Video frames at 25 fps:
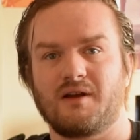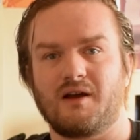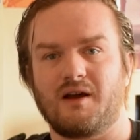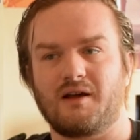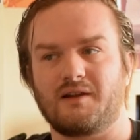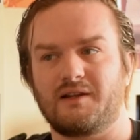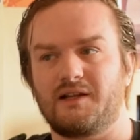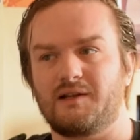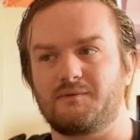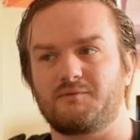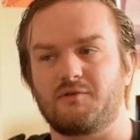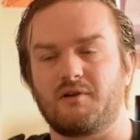
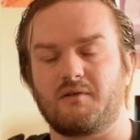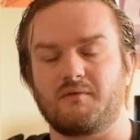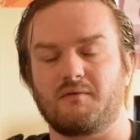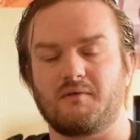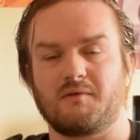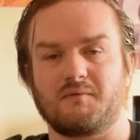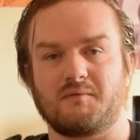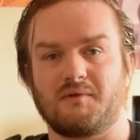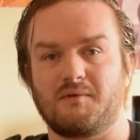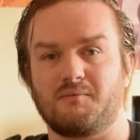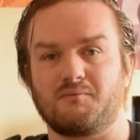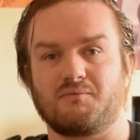And he'll
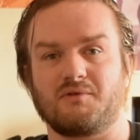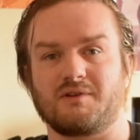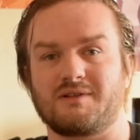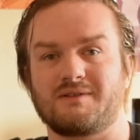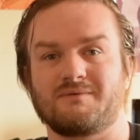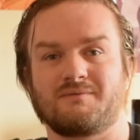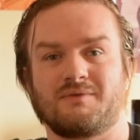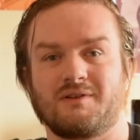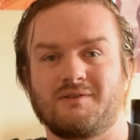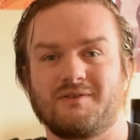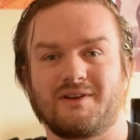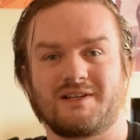probably be in
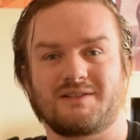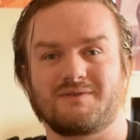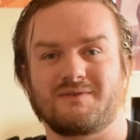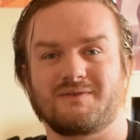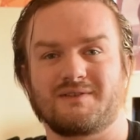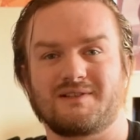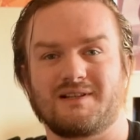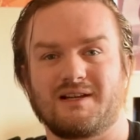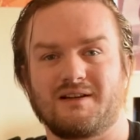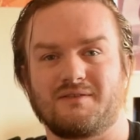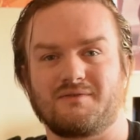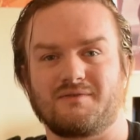prison for the rest of
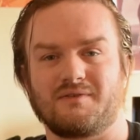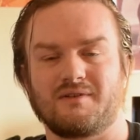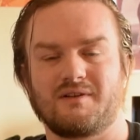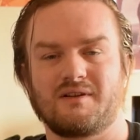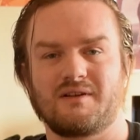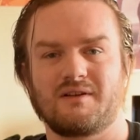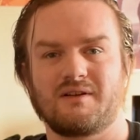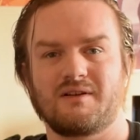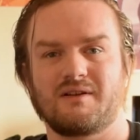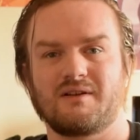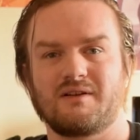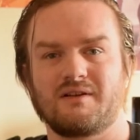his life.
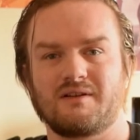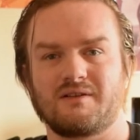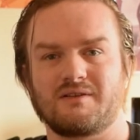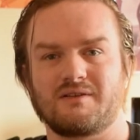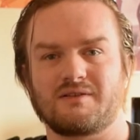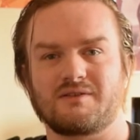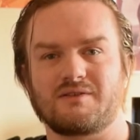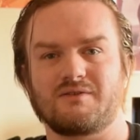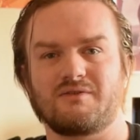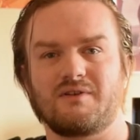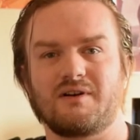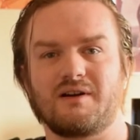
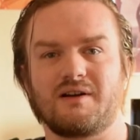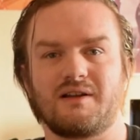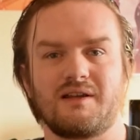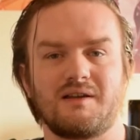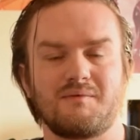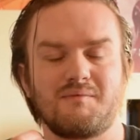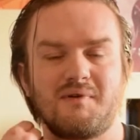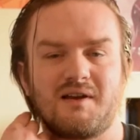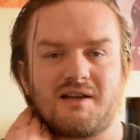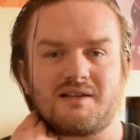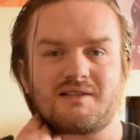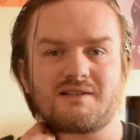So he
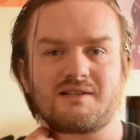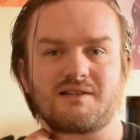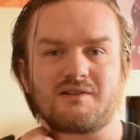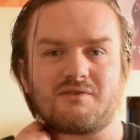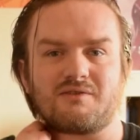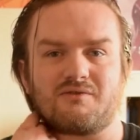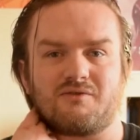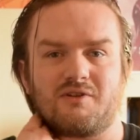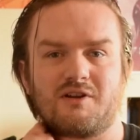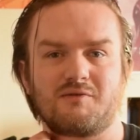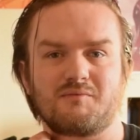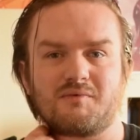makes an
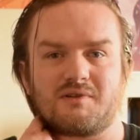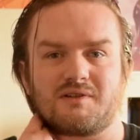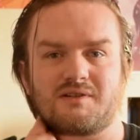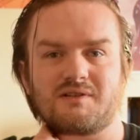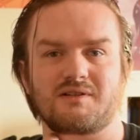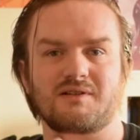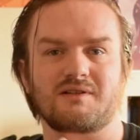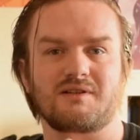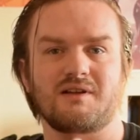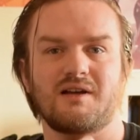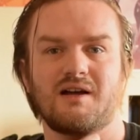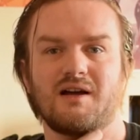
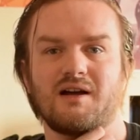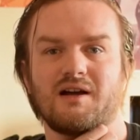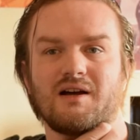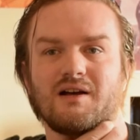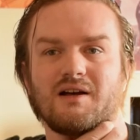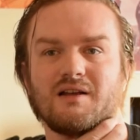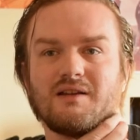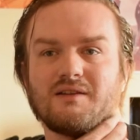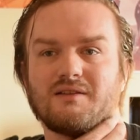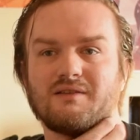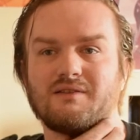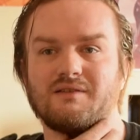agreement
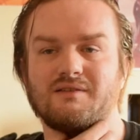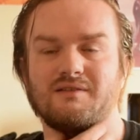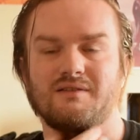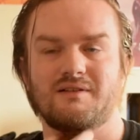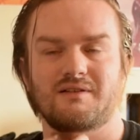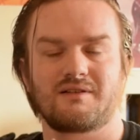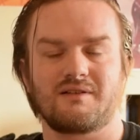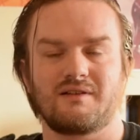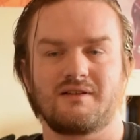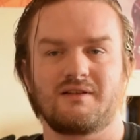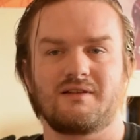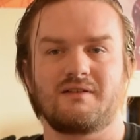and
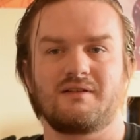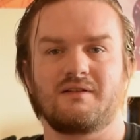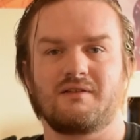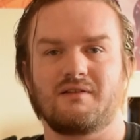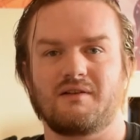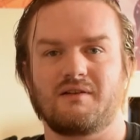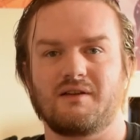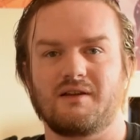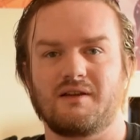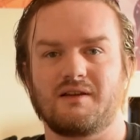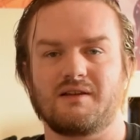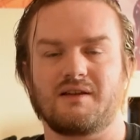
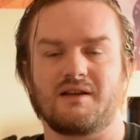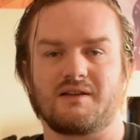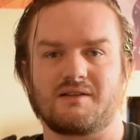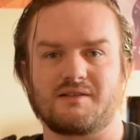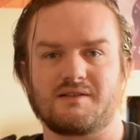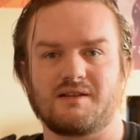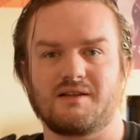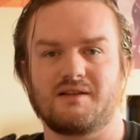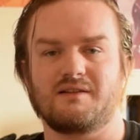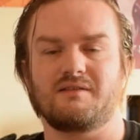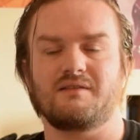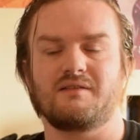he
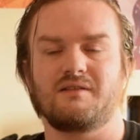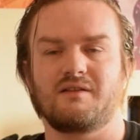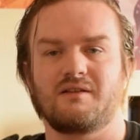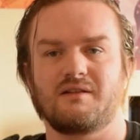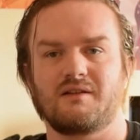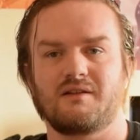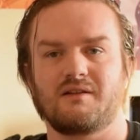gets in.